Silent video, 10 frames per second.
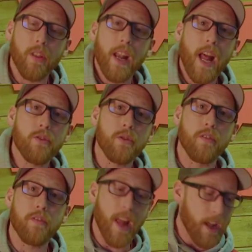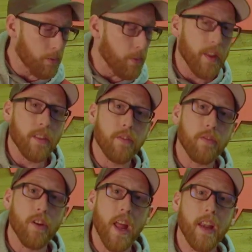all the lateral flex within the
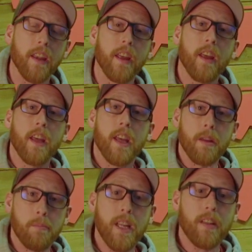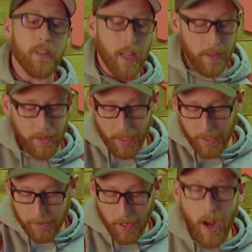front end, it means then that the
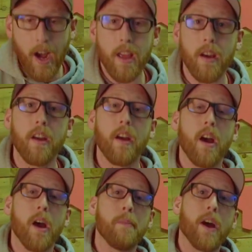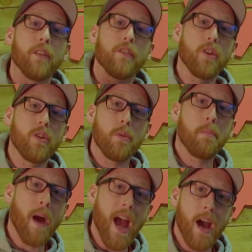entire amount of your
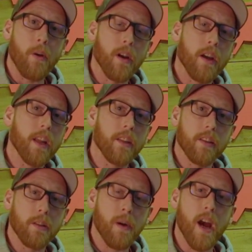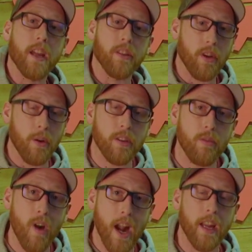power into the bike is going
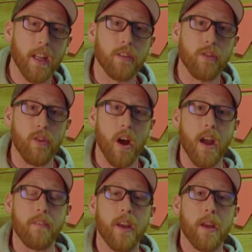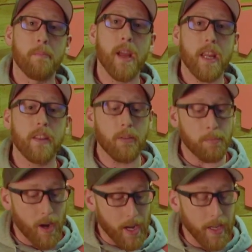directly into drive, making this
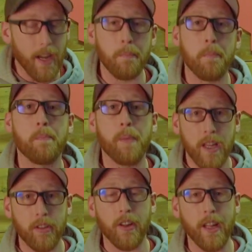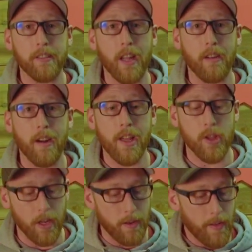bike a beast on
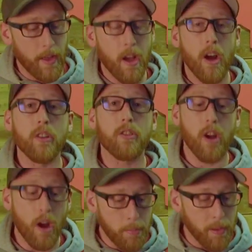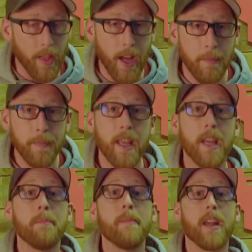acceleration. On top of that,
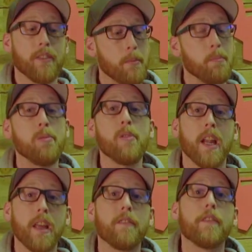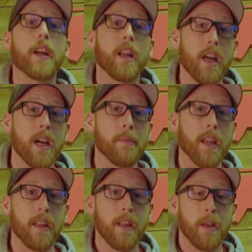it makes it brilliant for
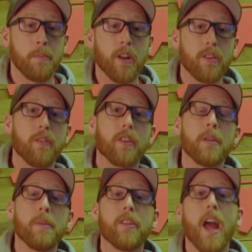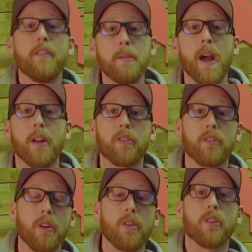climbing, because obviously it means that every pedal
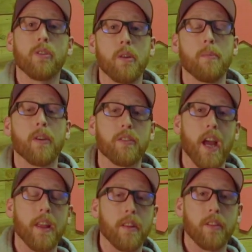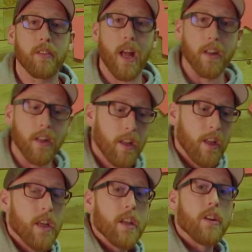stroke you're doing while sat in the saddle,
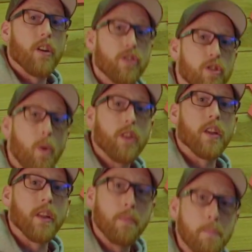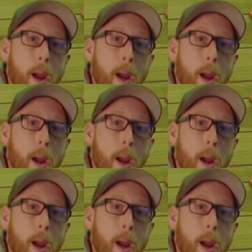you're not squatting